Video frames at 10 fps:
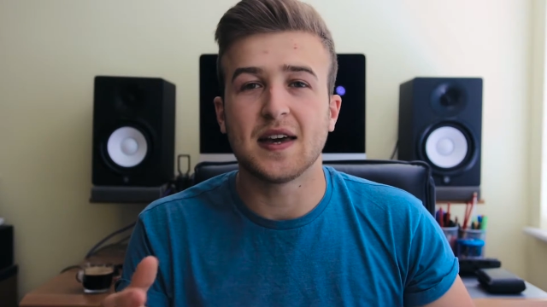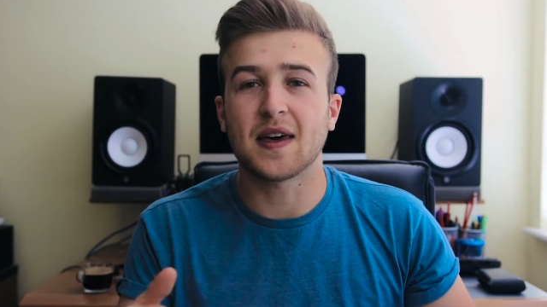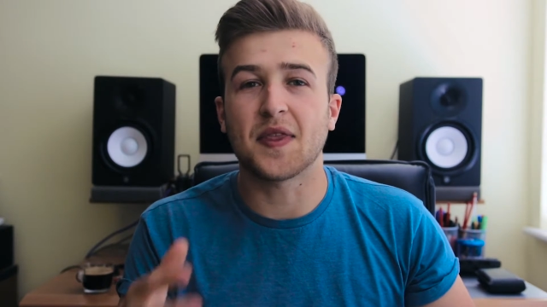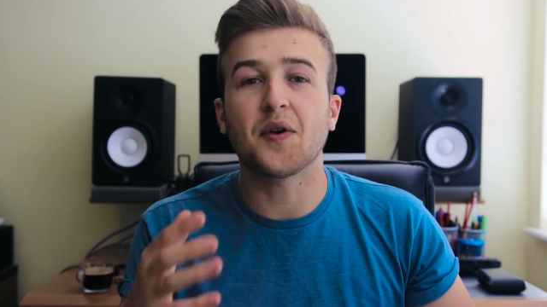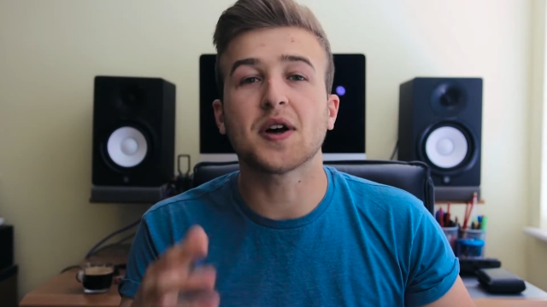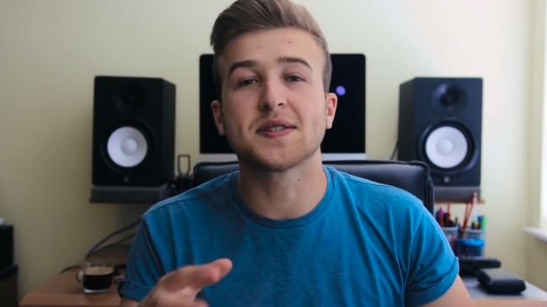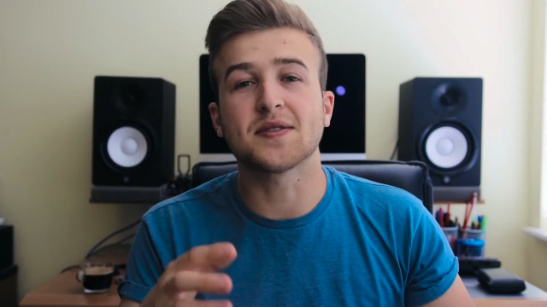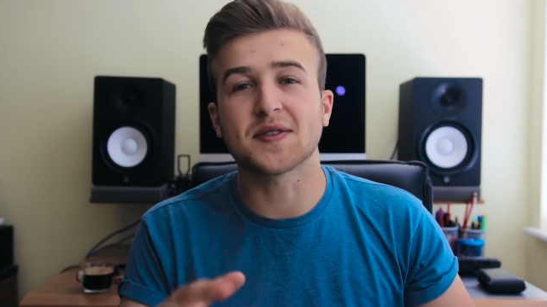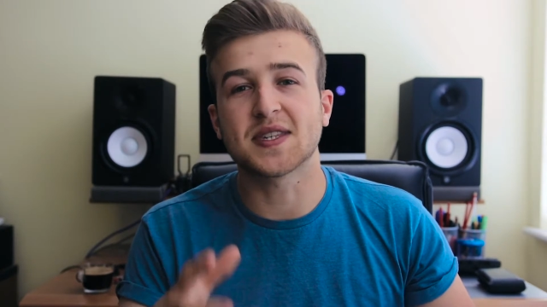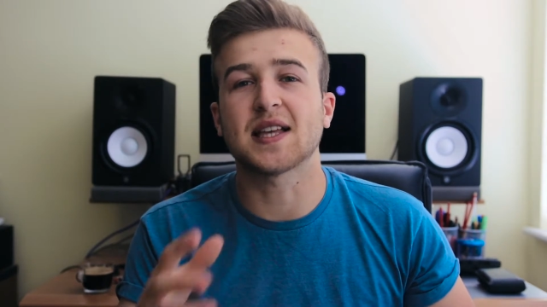then there are
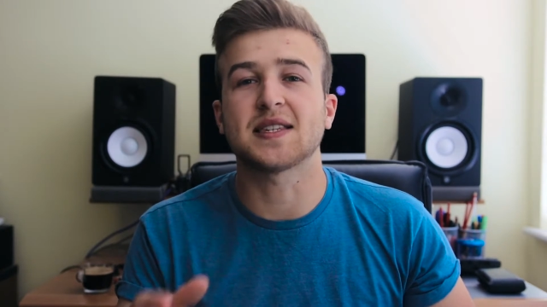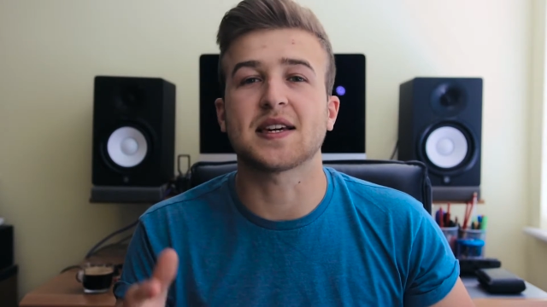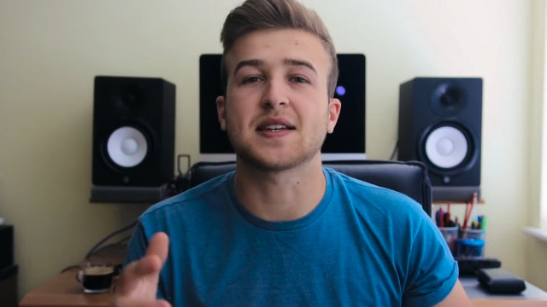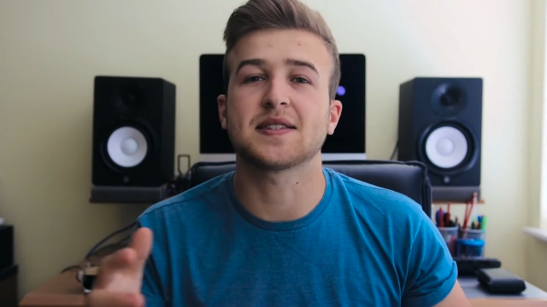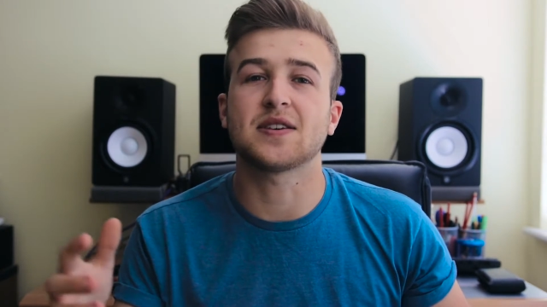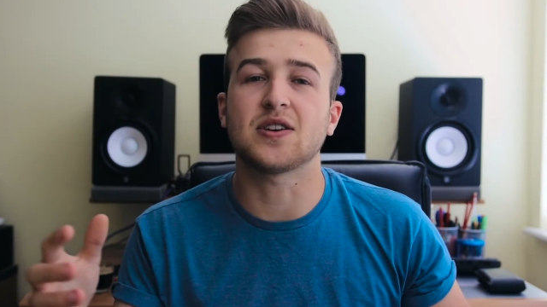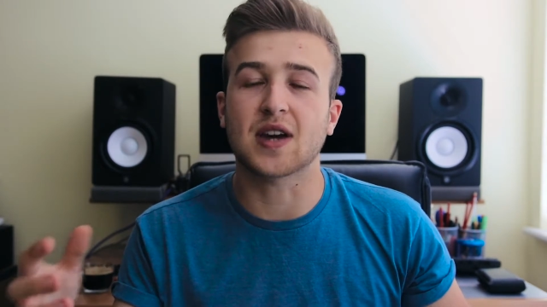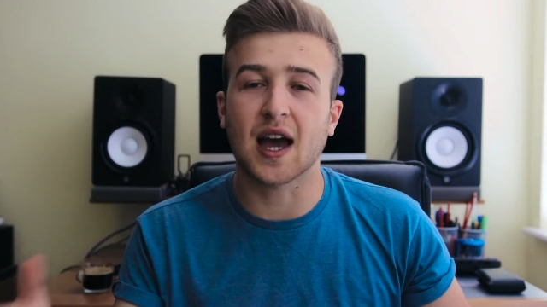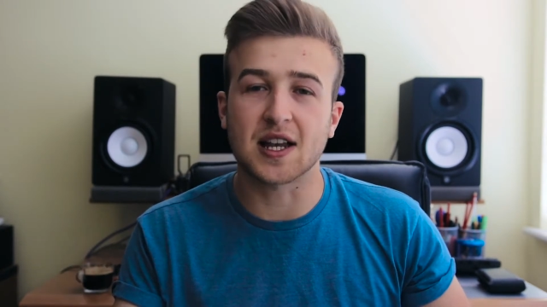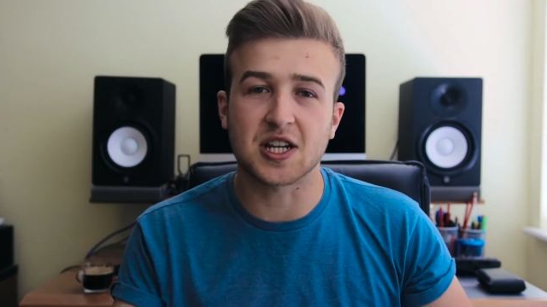still settings that you
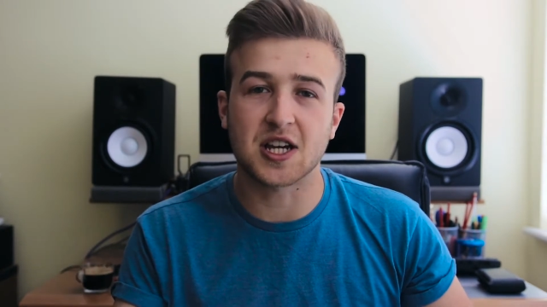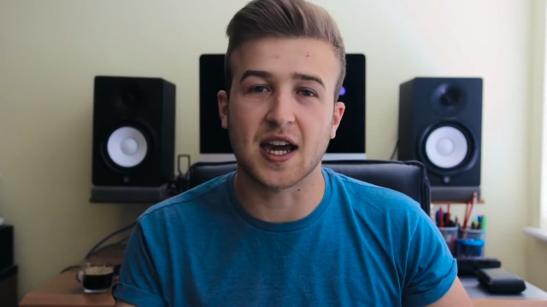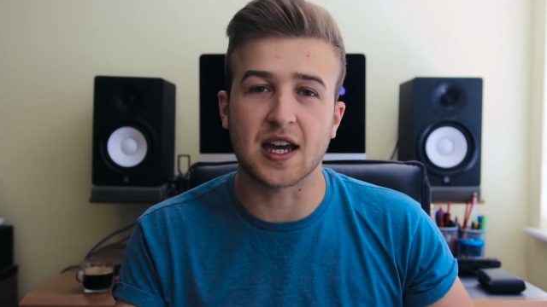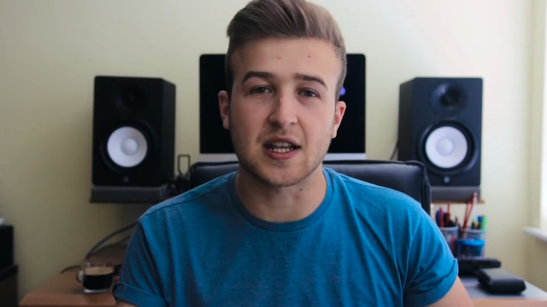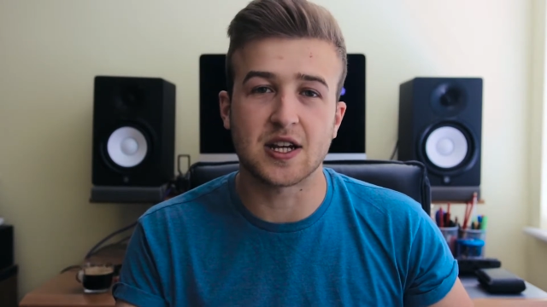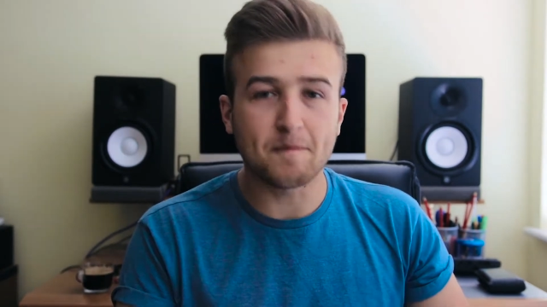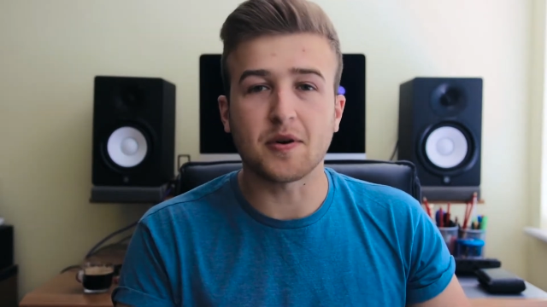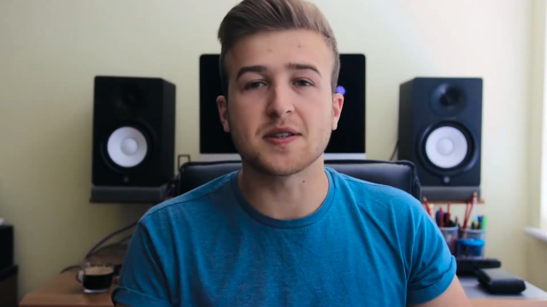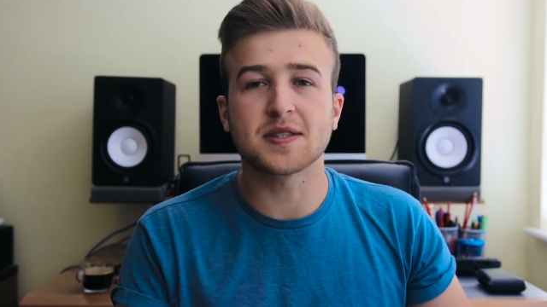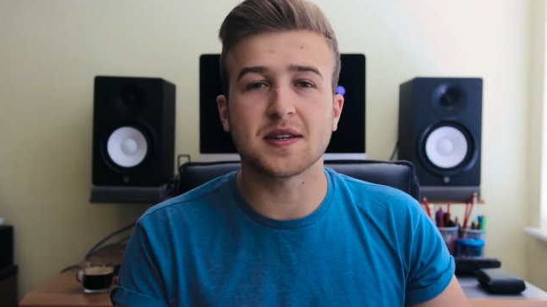can change.
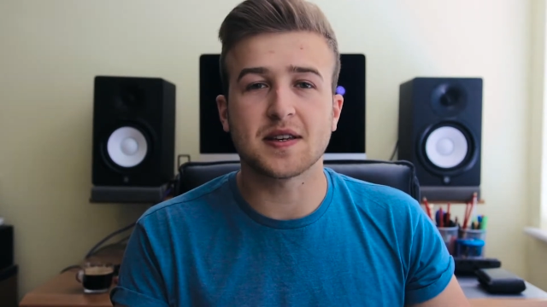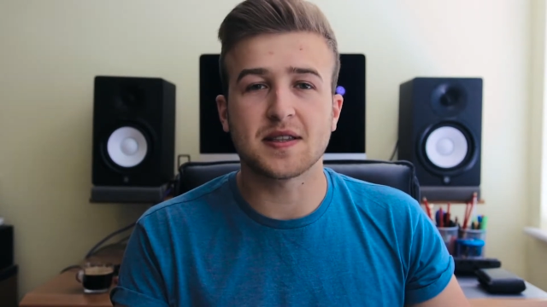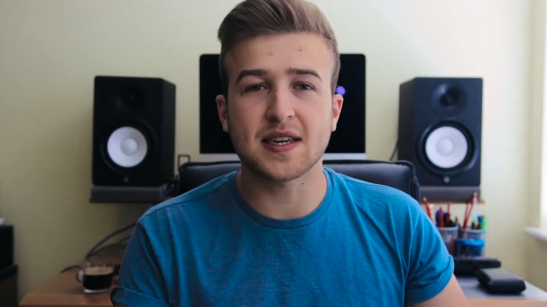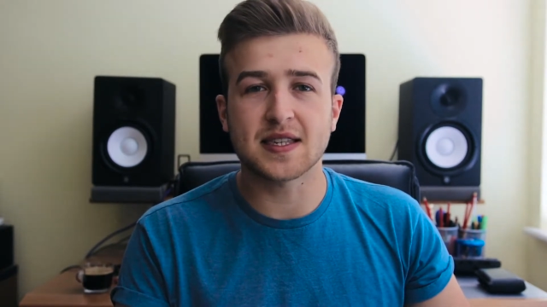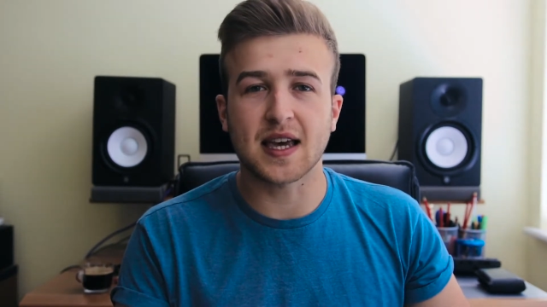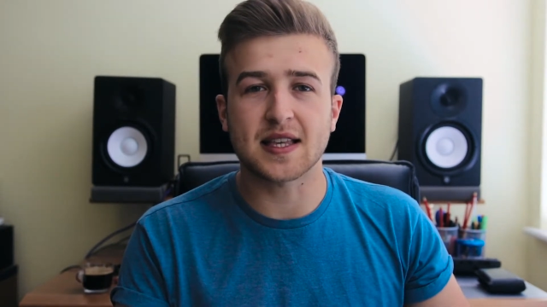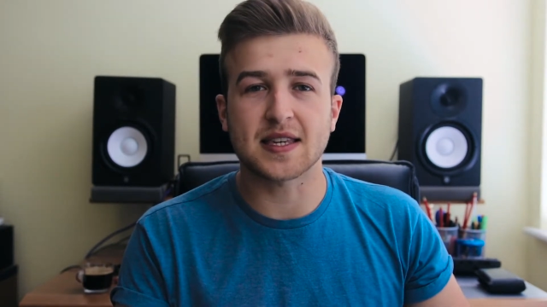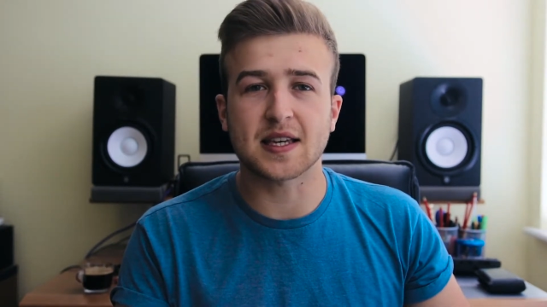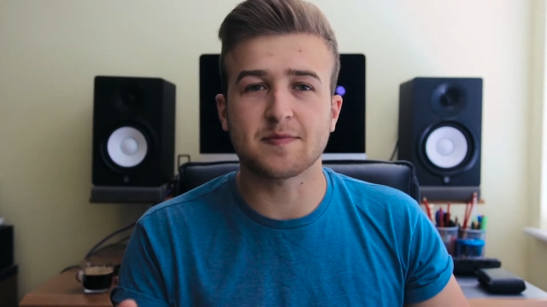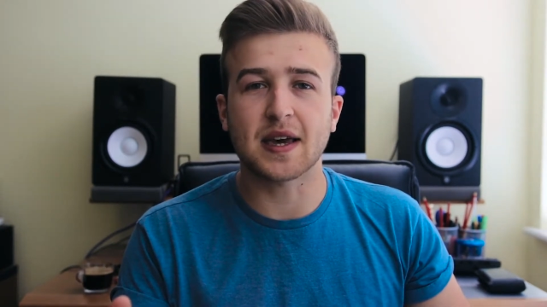But these
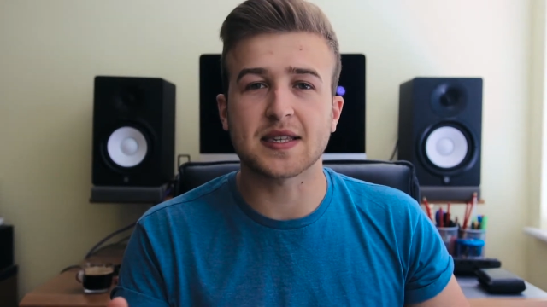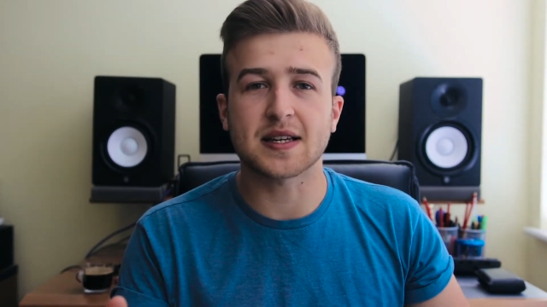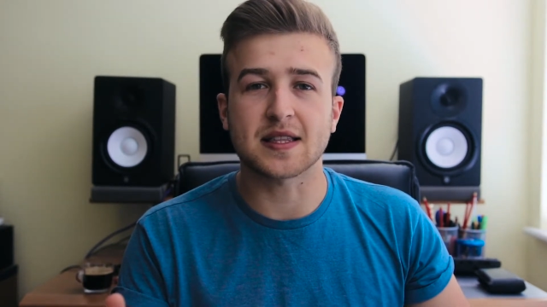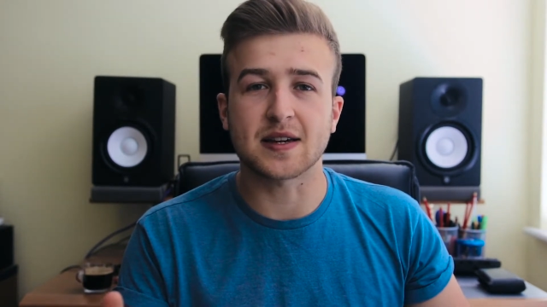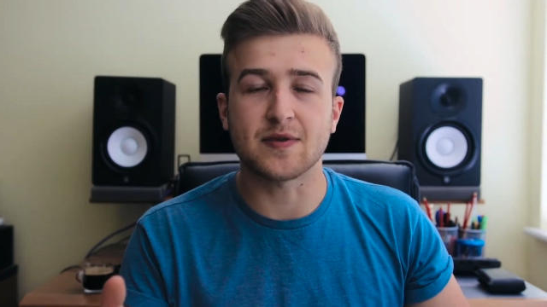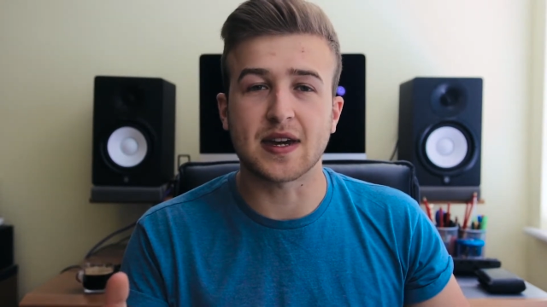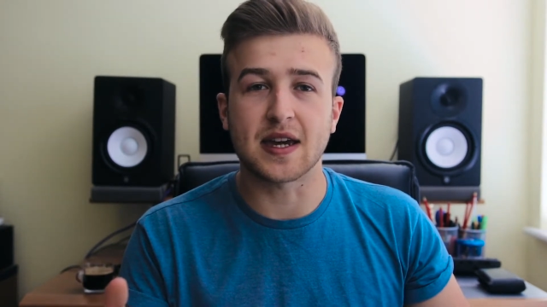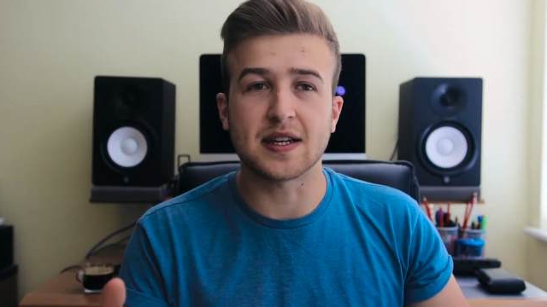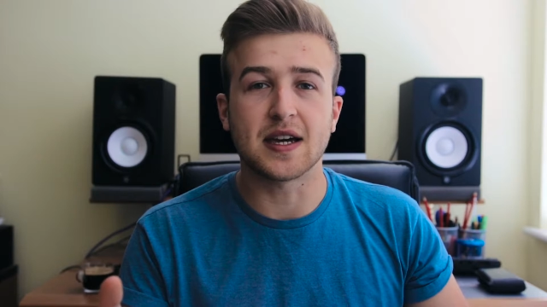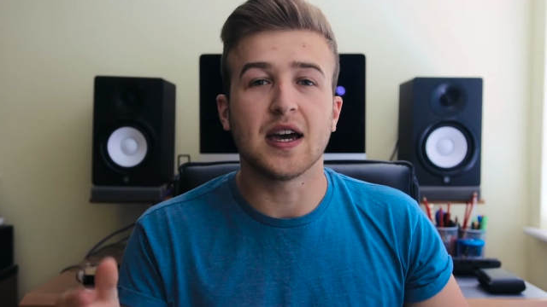settings basically read